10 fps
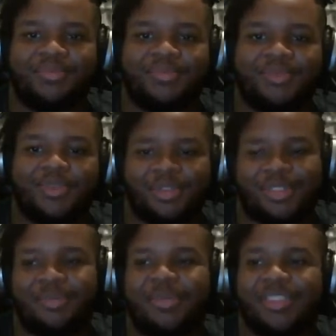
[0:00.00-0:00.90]
for the
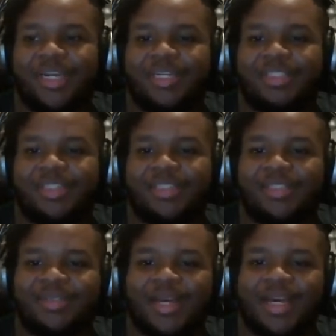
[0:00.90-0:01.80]
same reason I discussed.
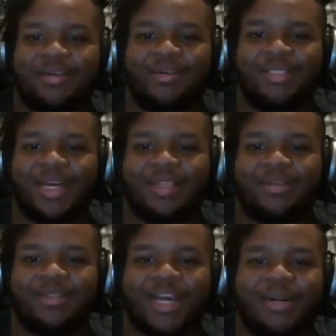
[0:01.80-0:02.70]
I always like
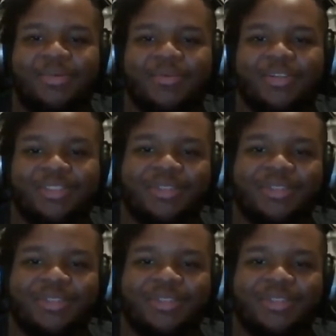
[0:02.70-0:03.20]
those kind of movies.